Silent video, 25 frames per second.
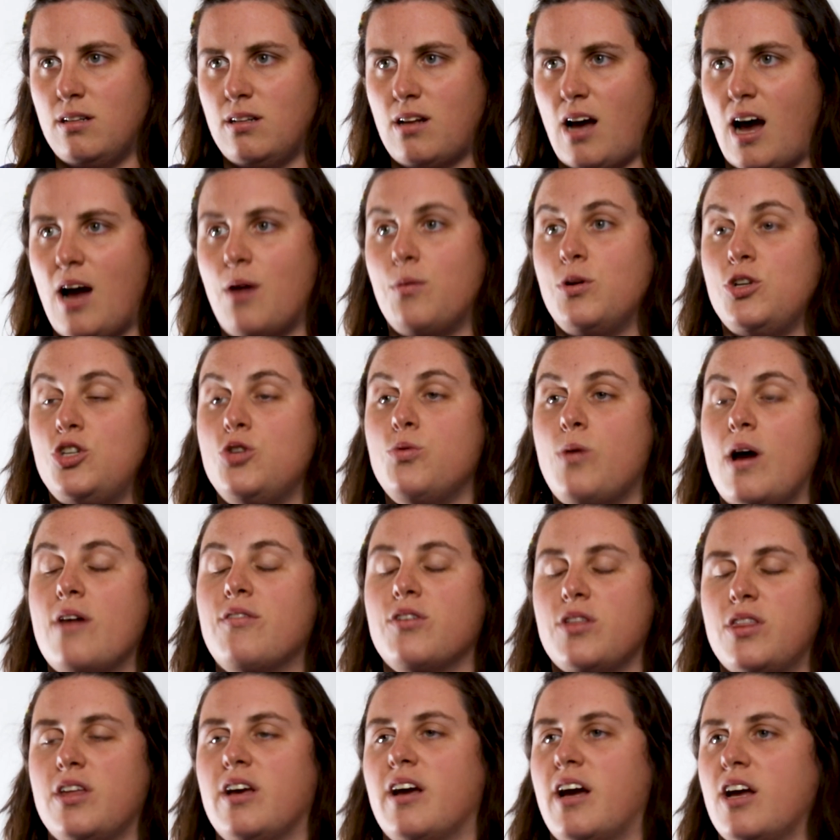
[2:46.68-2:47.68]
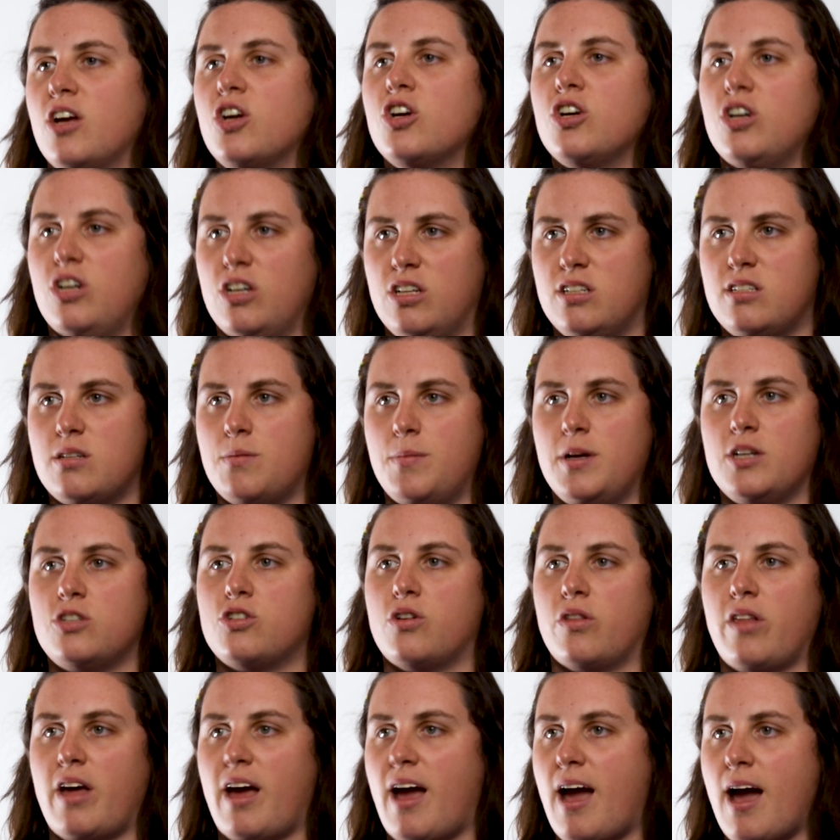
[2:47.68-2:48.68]
I would do everything I could to make
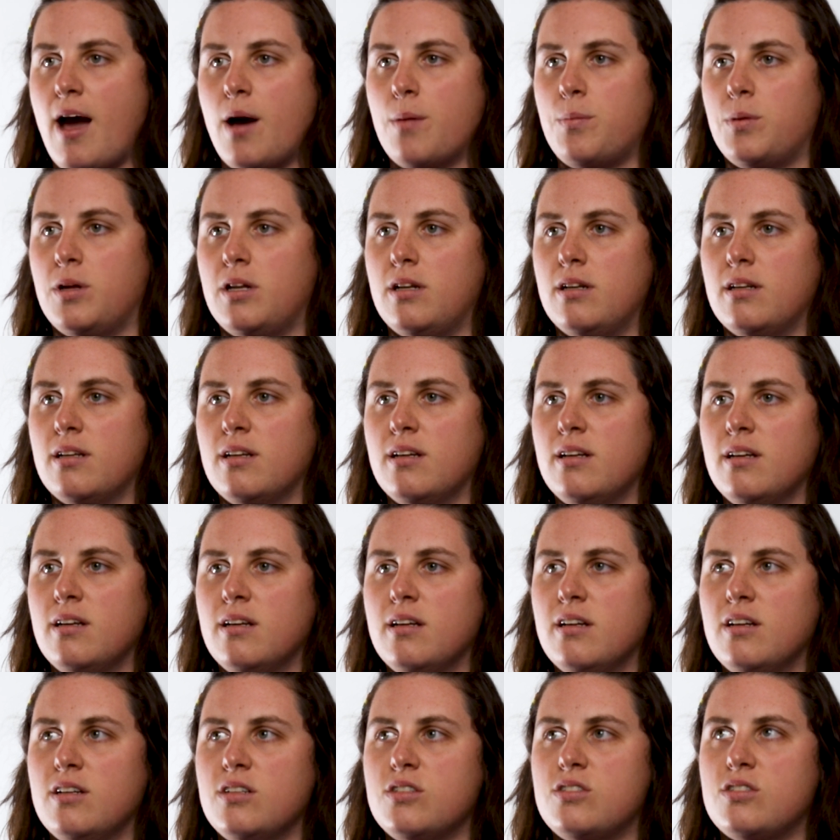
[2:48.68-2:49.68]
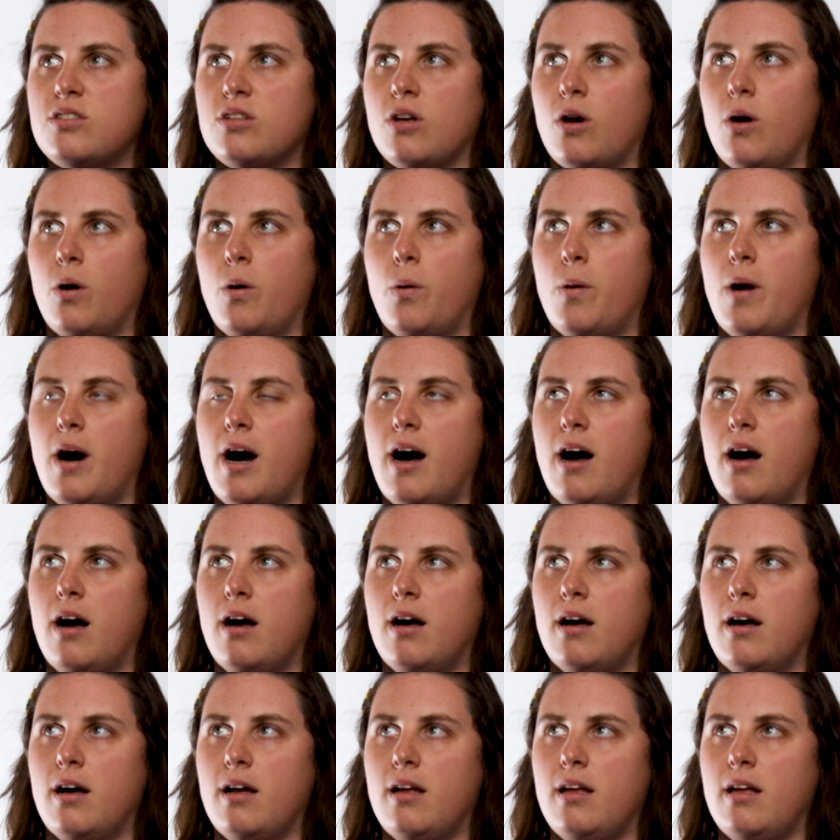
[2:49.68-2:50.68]
sure that happened. So
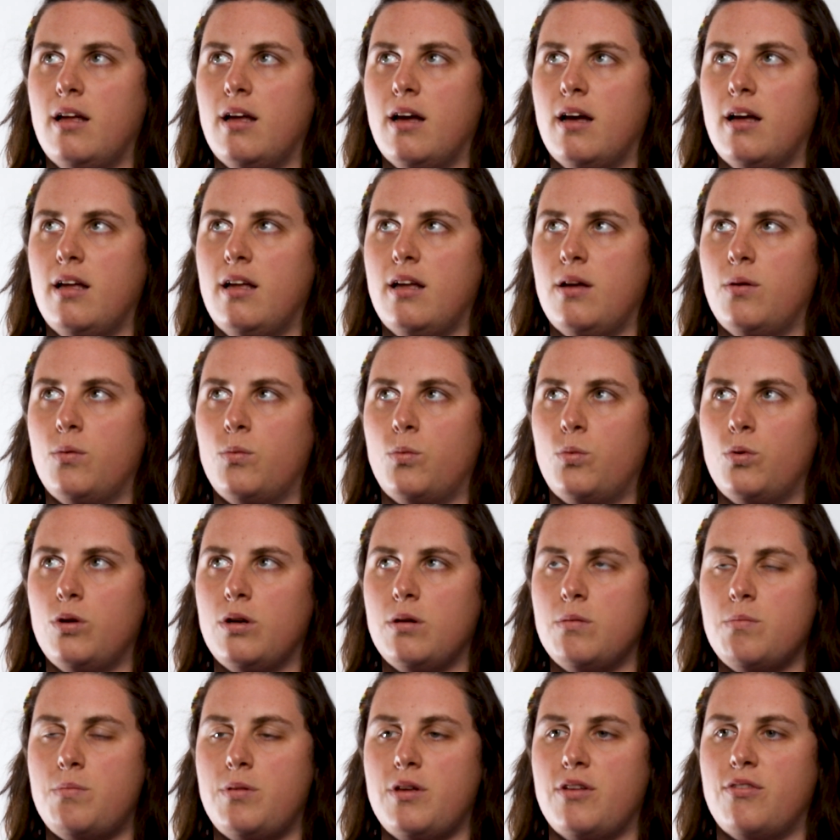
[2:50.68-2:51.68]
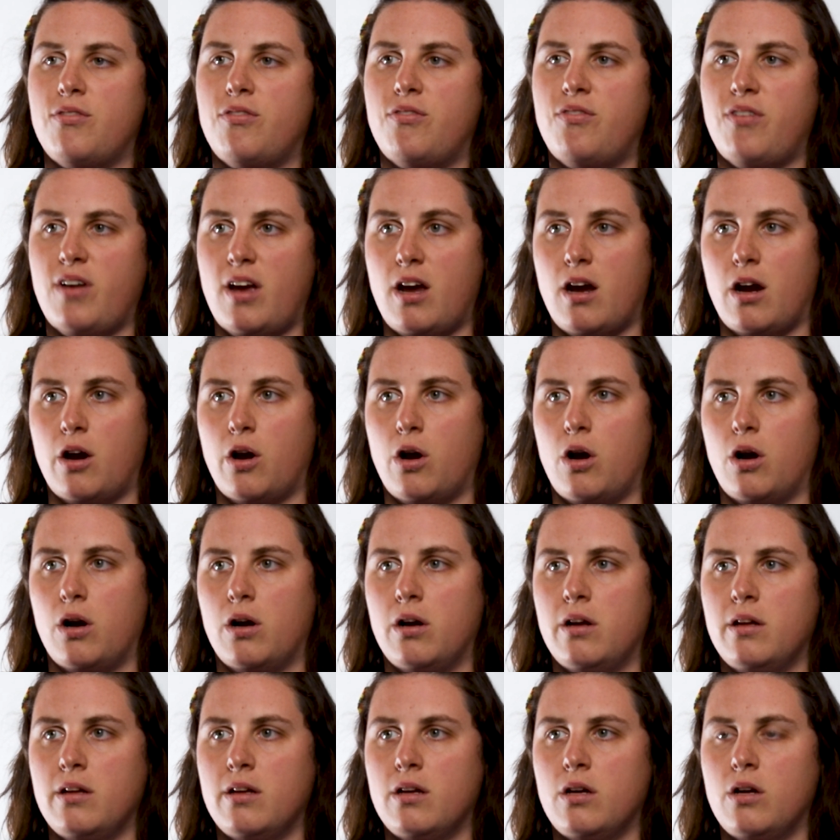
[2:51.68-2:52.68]
it wouldn't be fair
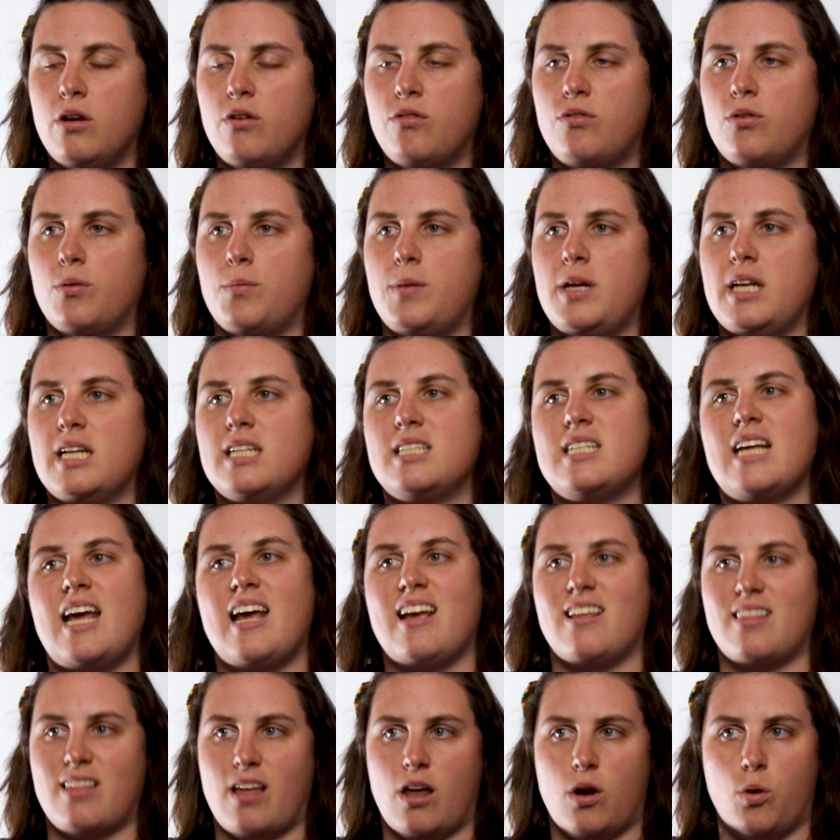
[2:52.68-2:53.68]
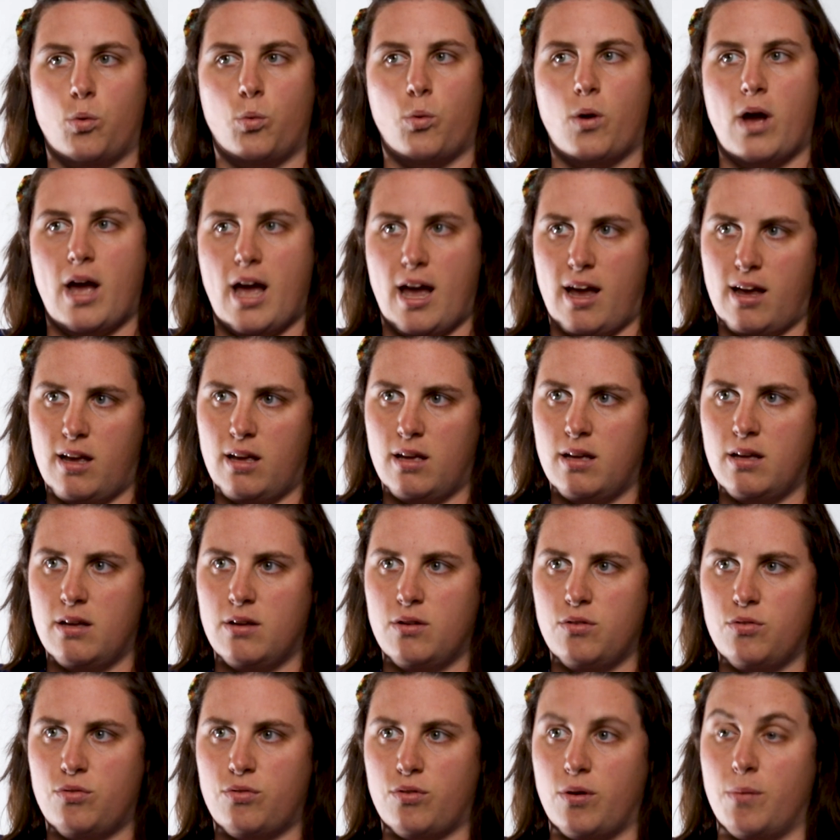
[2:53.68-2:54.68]
for me to take that away
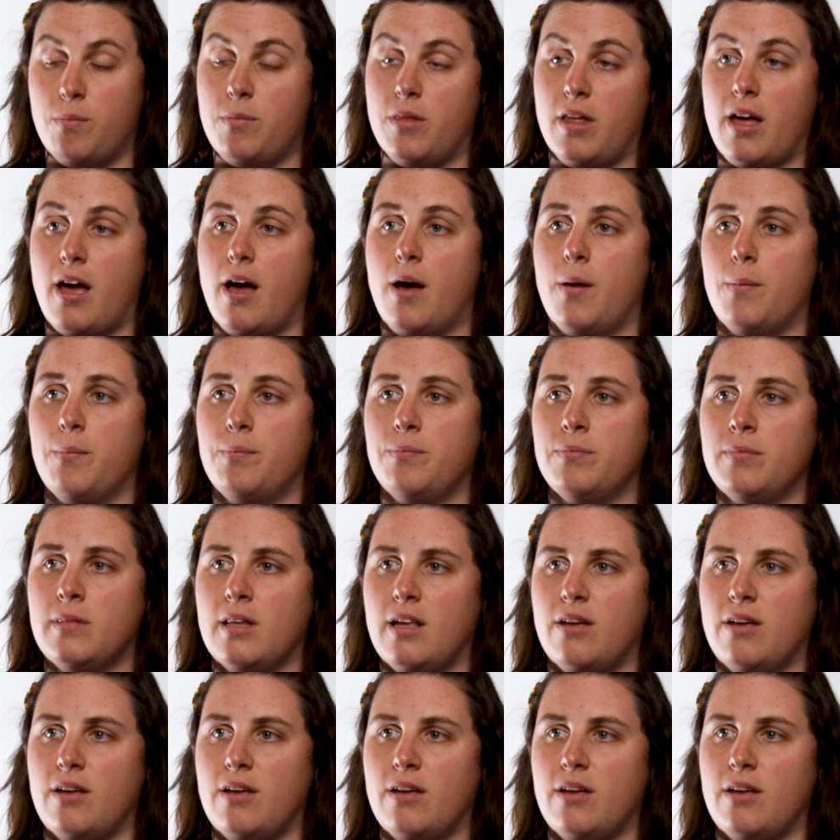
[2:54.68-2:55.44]
from them.